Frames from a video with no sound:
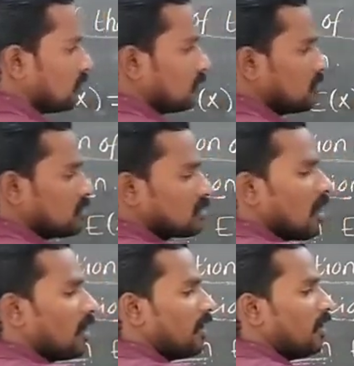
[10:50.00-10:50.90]
This is
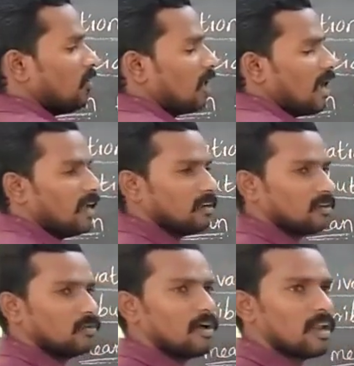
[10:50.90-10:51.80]
already
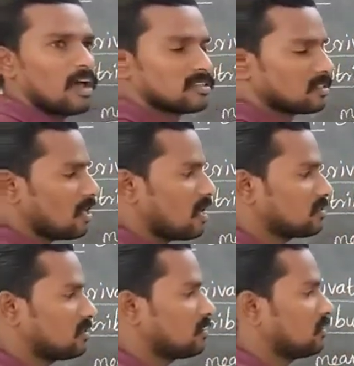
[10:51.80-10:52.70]
learned our last
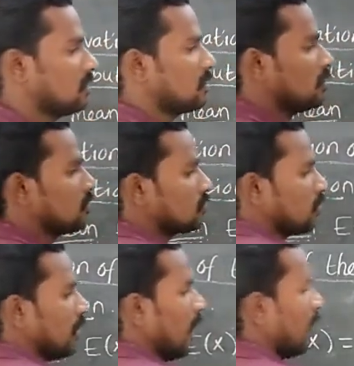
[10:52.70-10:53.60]
class.
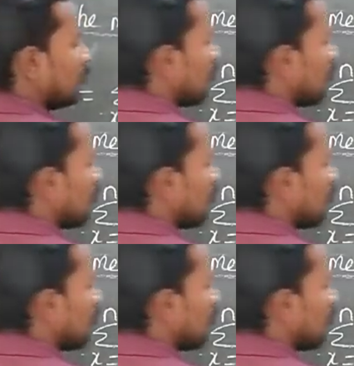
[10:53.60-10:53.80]
So 8